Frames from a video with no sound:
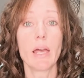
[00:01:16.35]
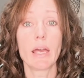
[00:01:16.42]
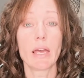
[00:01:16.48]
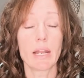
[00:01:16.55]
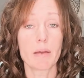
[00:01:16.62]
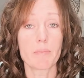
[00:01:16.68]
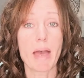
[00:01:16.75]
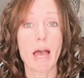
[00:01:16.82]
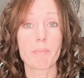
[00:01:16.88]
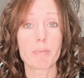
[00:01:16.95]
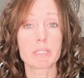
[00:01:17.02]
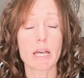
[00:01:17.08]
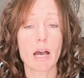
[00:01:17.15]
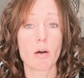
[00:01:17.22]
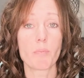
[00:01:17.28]
and I'm happy
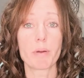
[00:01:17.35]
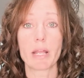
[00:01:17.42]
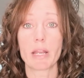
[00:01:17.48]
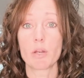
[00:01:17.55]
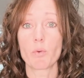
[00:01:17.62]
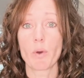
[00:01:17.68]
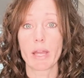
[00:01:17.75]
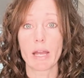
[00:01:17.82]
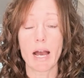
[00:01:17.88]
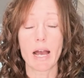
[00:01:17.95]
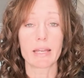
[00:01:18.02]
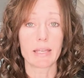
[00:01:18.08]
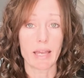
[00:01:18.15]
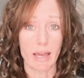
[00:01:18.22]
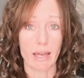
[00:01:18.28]
to help in any way
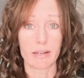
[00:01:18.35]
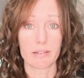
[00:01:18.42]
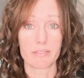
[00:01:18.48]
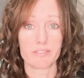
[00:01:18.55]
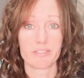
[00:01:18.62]
I can.